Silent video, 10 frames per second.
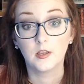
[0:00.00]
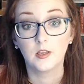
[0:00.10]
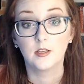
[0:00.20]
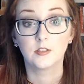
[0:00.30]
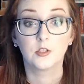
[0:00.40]

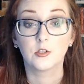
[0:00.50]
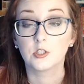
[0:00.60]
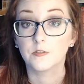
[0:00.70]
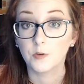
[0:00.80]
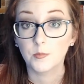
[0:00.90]
So there's
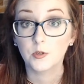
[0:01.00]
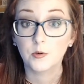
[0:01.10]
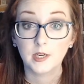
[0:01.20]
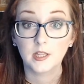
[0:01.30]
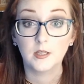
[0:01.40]
the formal
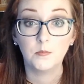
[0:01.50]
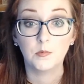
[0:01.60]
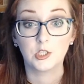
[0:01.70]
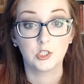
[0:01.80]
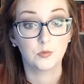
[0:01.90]
curriculum,
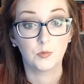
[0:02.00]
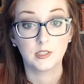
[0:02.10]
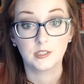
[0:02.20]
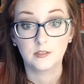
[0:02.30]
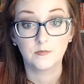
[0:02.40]
which is
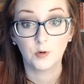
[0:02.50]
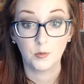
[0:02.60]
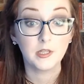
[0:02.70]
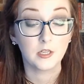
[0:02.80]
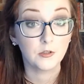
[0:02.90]
what's
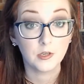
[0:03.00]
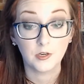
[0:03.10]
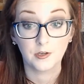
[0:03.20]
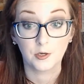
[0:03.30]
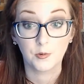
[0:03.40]
formally
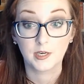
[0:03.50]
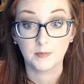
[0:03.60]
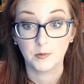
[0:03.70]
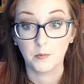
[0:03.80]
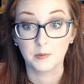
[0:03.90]
included in our
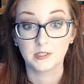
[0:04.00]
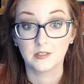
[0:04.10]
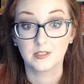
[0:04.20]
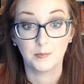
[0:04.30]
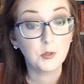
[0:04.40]
curriculum, what we're
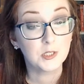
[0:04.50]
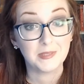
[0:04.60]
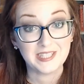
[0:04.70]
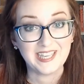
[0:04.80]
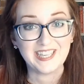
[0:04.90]
supposed to
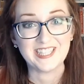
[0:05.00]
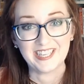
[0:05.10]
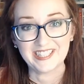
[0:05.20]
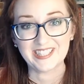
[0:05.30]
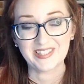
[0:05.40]
be
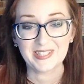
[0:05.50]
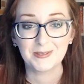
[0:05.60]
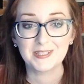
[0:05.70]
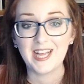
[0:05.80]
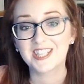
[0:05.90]
teaching. So it's
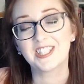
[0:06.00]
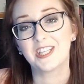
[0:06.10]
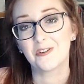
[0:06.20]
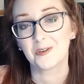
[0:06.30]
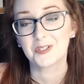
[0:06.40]
what's actually
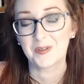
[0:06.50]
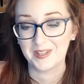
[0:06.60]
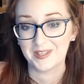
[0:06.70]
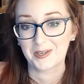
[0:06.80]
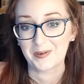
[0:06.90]
endorsed
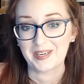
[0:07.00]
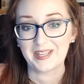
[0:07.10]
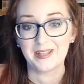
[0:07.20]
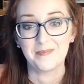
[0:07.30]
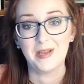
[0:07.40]
within the
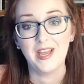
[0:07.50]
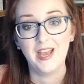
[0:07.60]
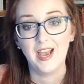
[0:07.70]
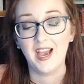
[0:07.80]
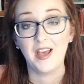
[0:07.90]
curriculum.
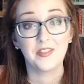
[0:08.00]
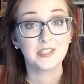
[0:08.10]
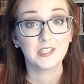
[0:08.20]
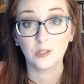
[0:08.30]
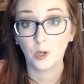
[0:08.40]
And
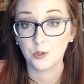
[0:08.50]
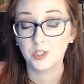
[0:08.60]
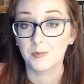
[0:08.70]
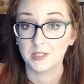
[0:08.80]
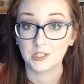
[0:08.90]
this is
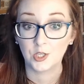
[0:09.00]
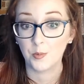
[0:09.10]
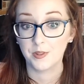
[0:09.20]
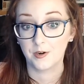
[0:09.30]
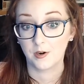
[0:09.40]
largely what is taught
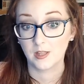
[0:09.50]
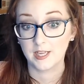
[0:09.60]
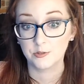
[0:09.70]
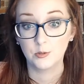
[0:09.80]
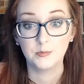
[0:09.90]
within our
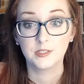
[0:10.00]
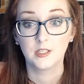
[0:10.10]
classrooms.